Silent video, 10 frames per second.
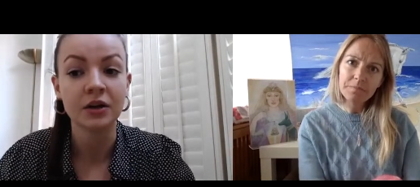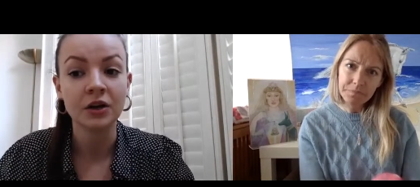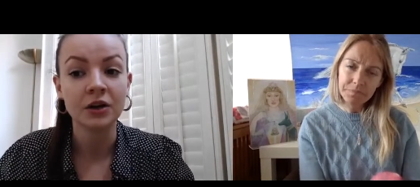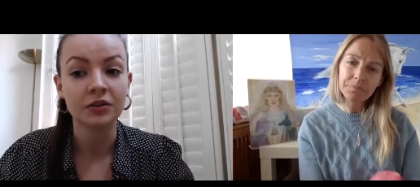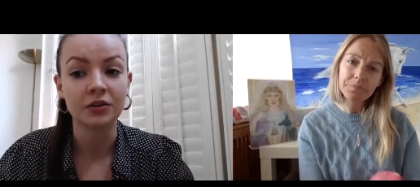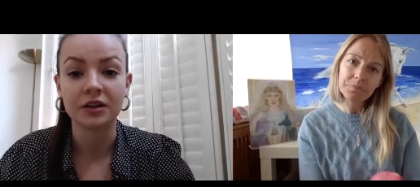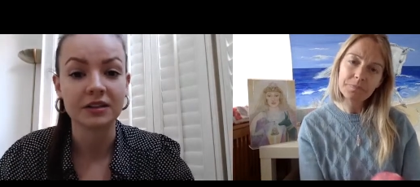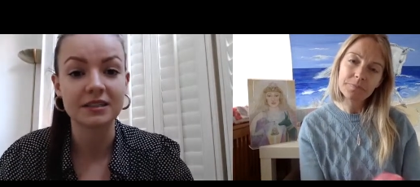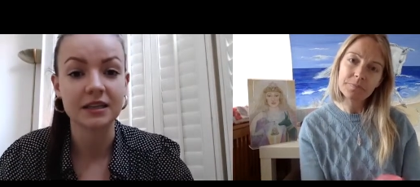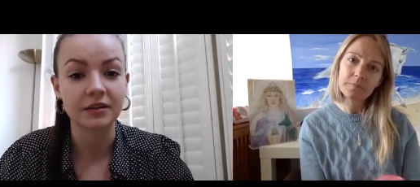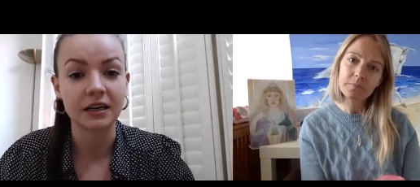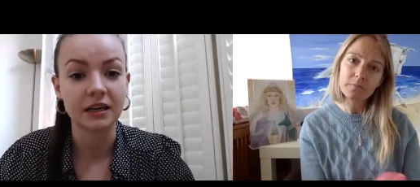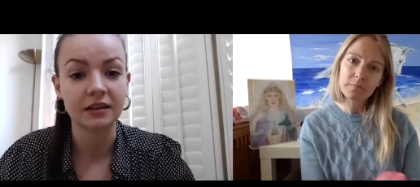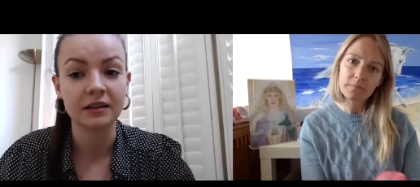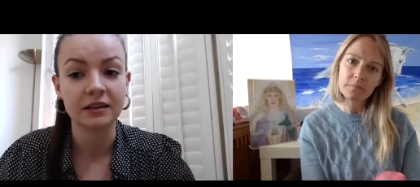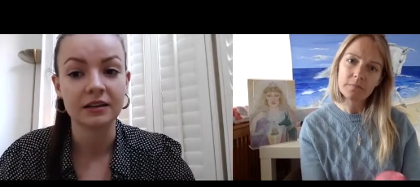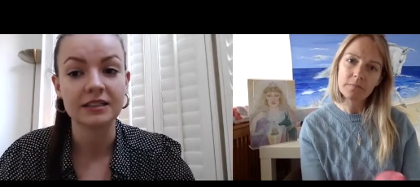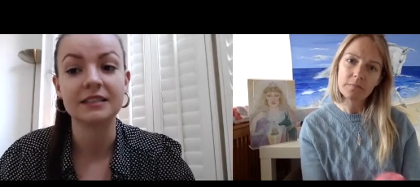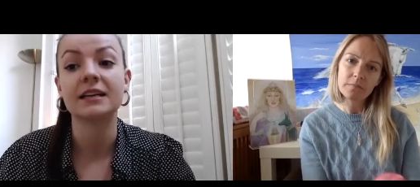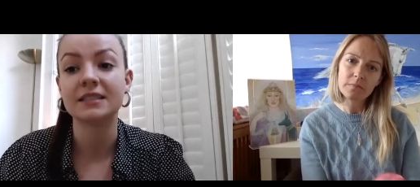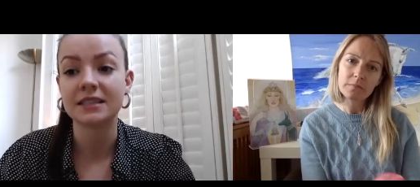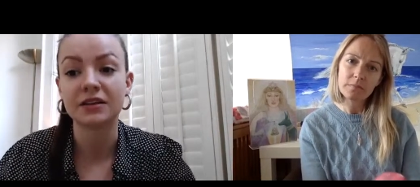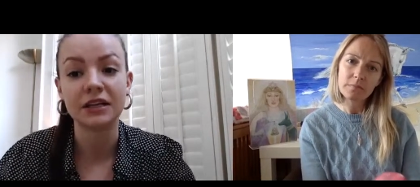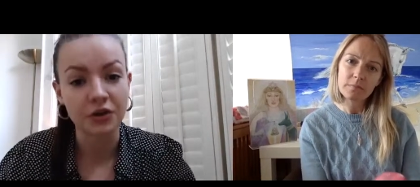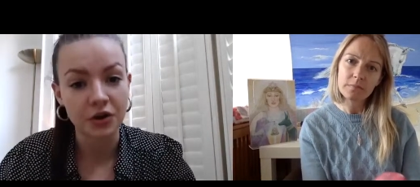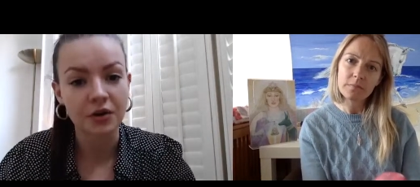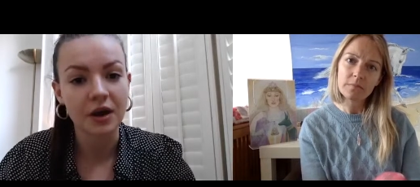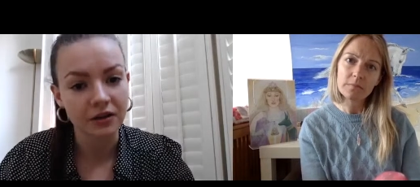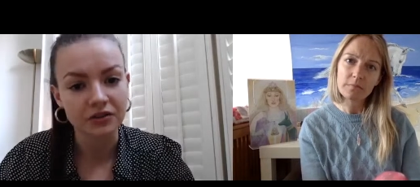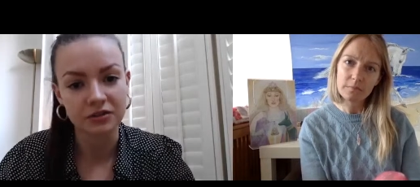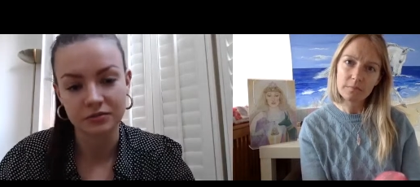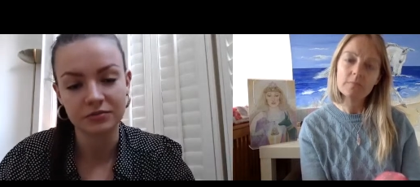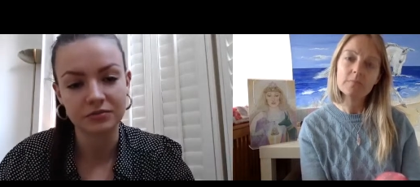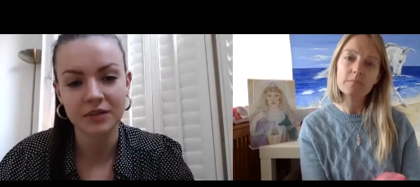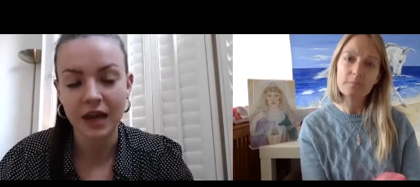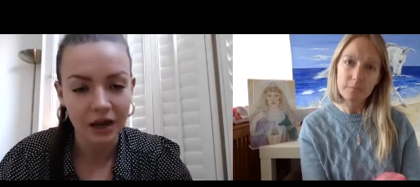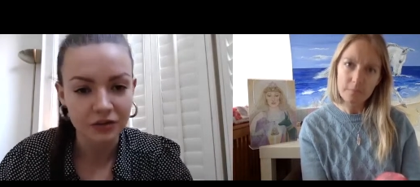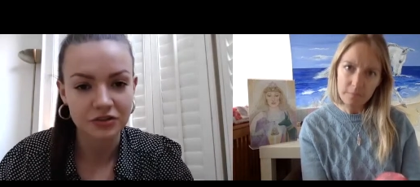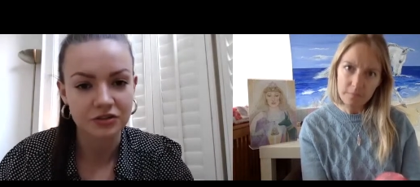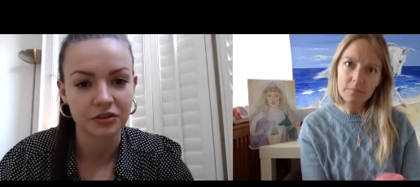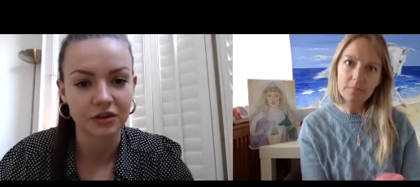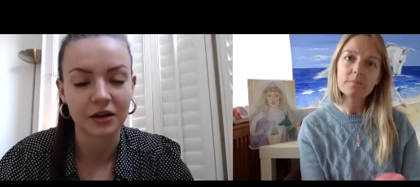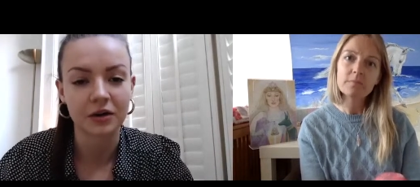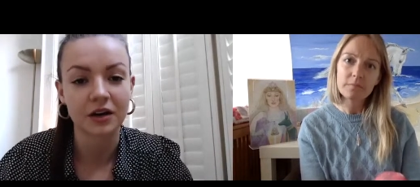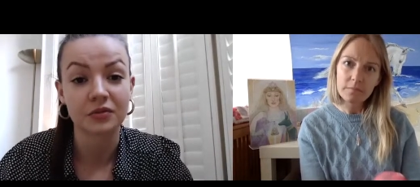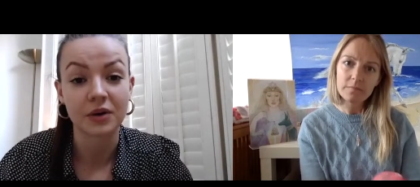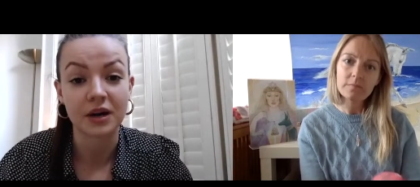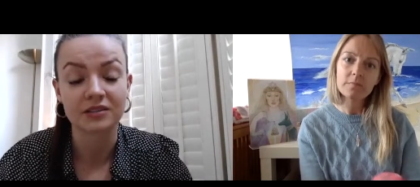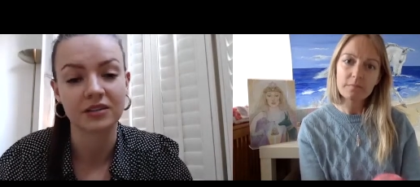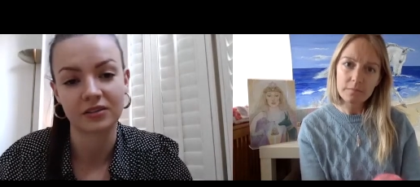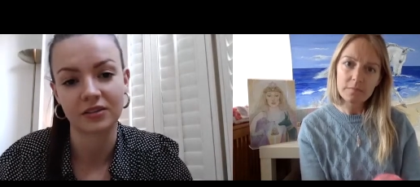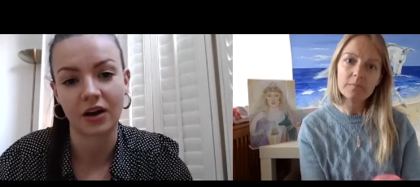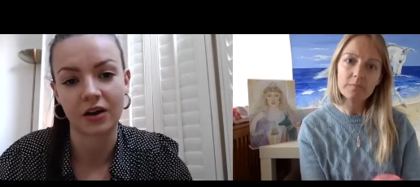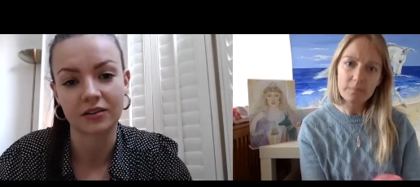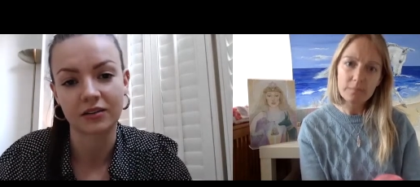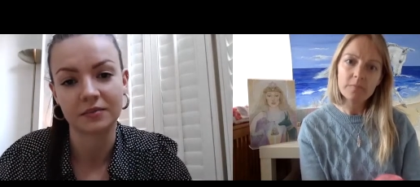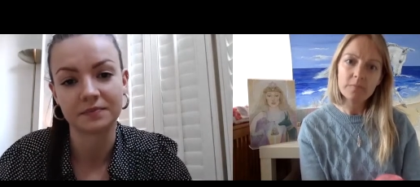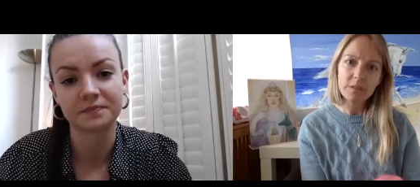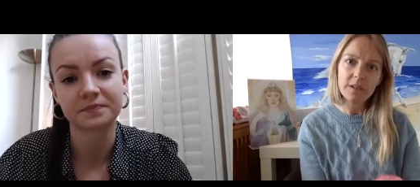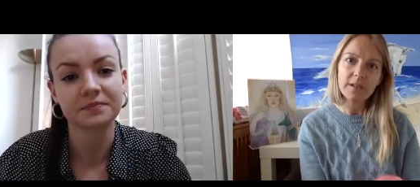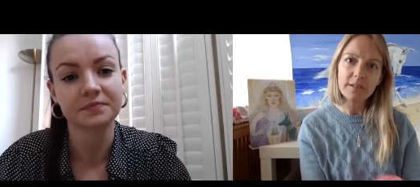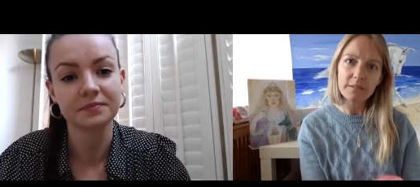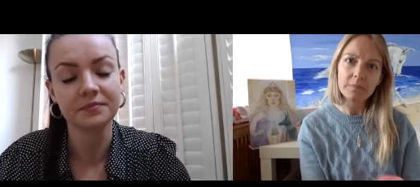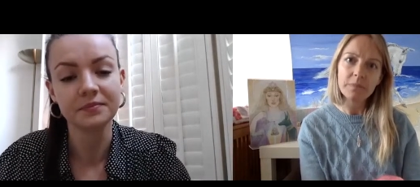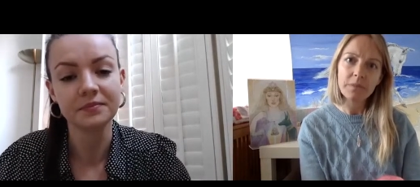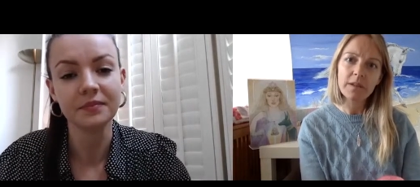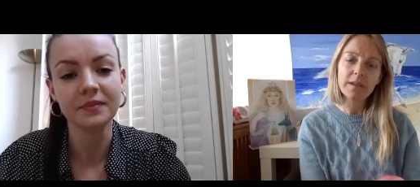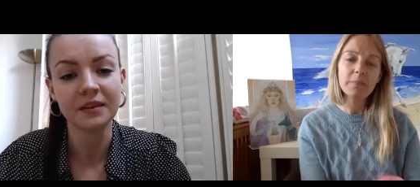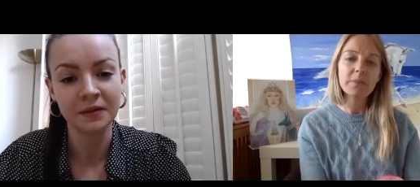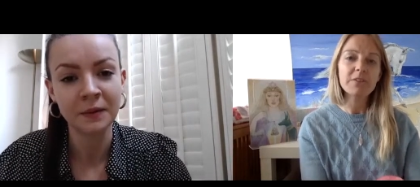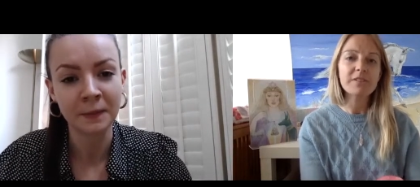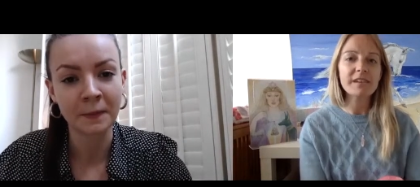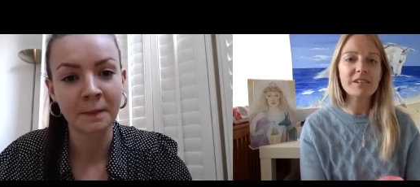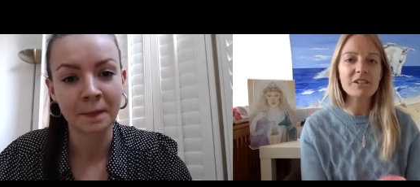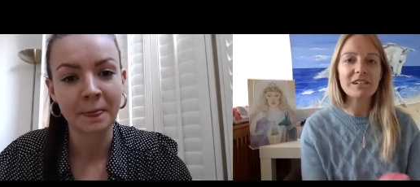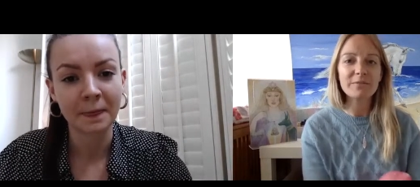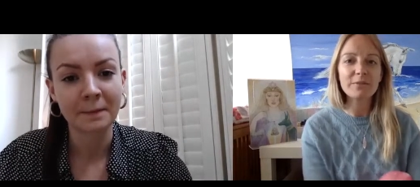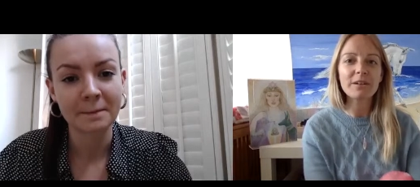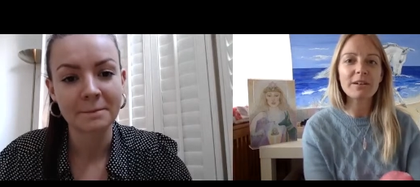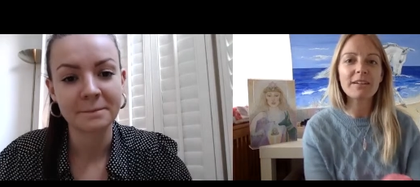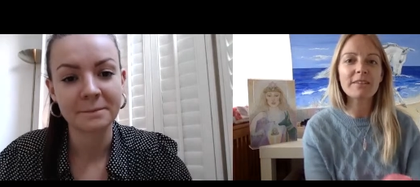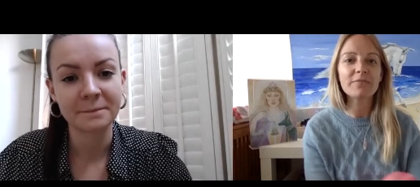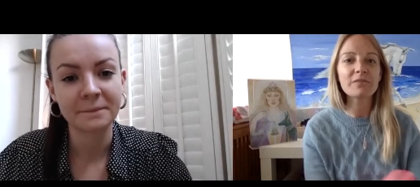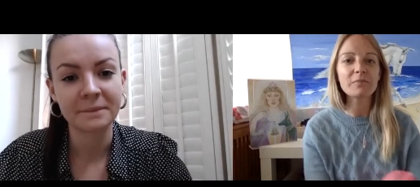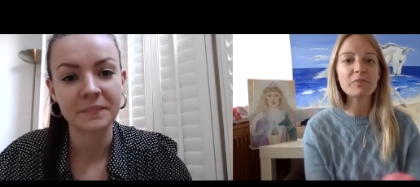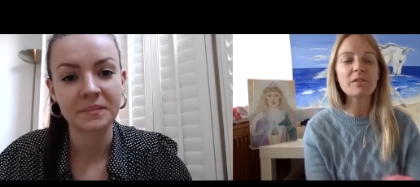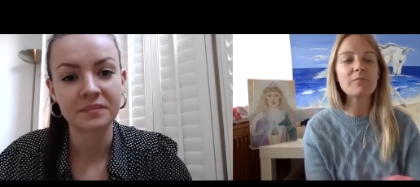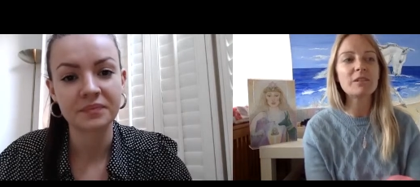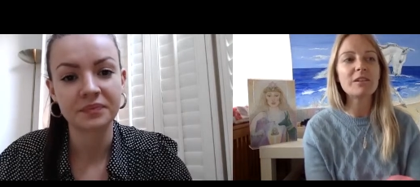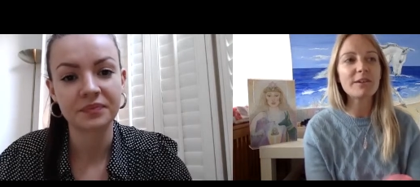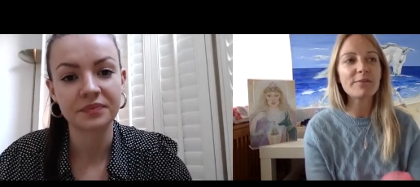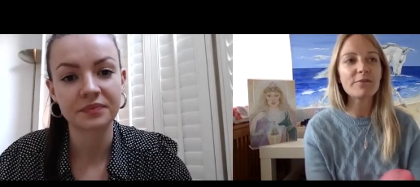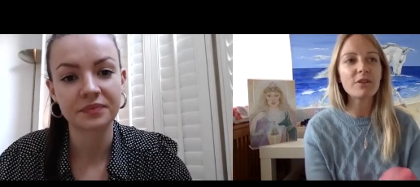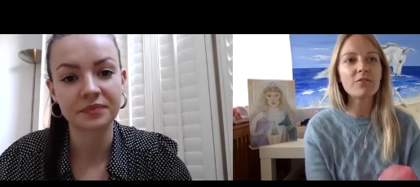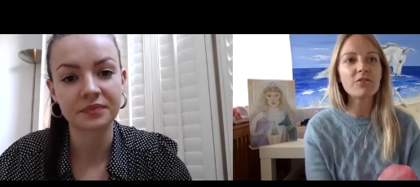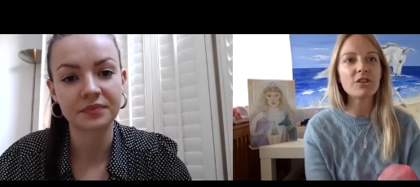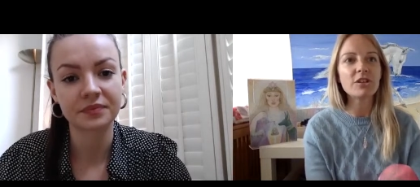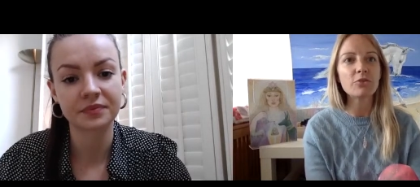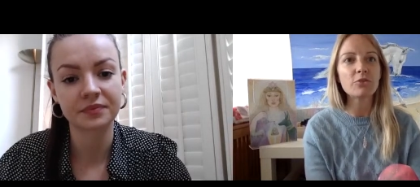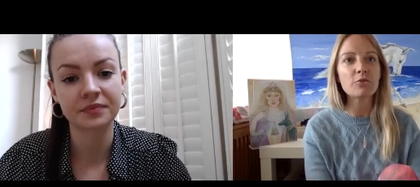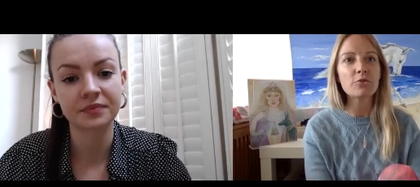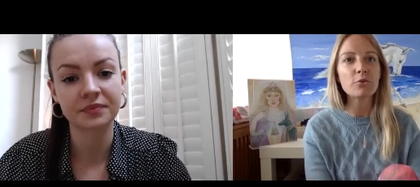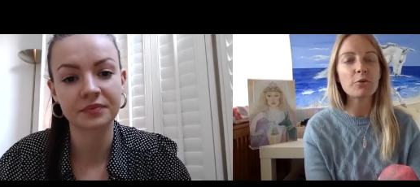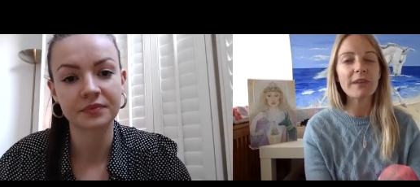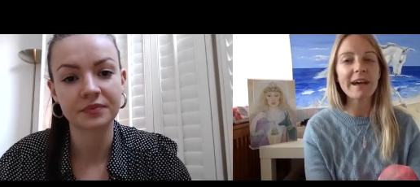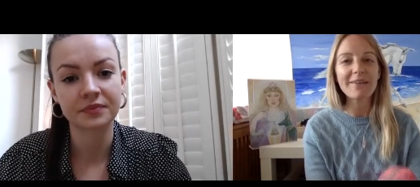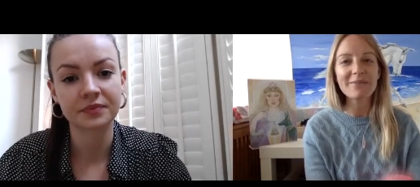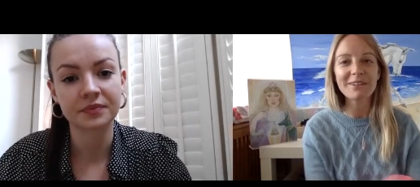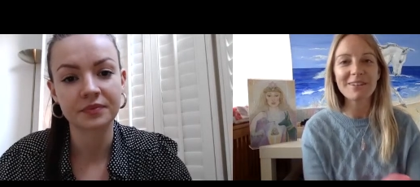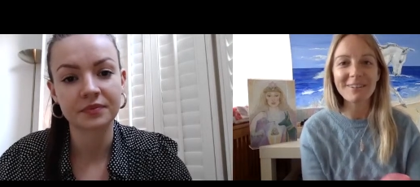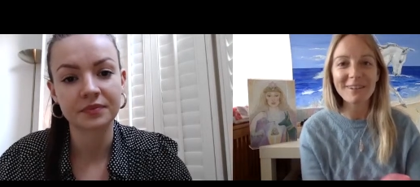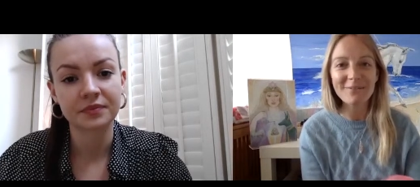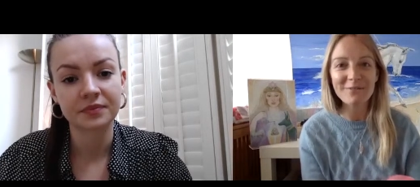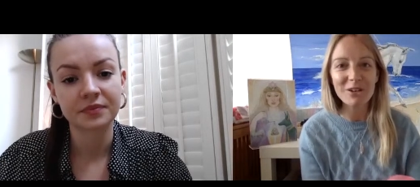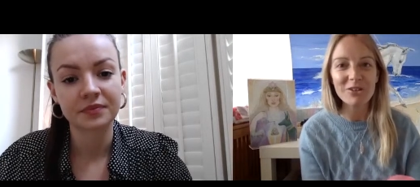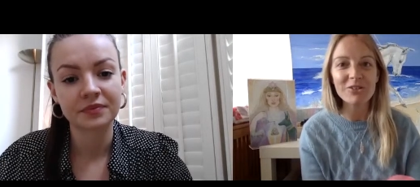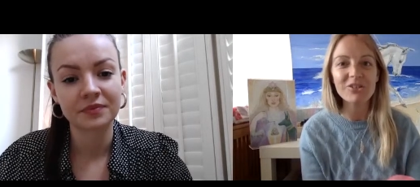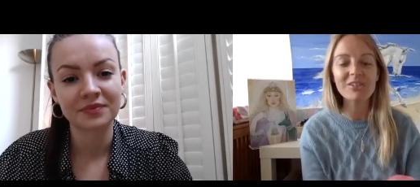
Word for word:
Speaker 1: not necessarily didn't necessarily know how to how to do that or kind of where to start
Speaker 2: yeah because actually funnily enough sometimes life coaching or the thought of having a life coach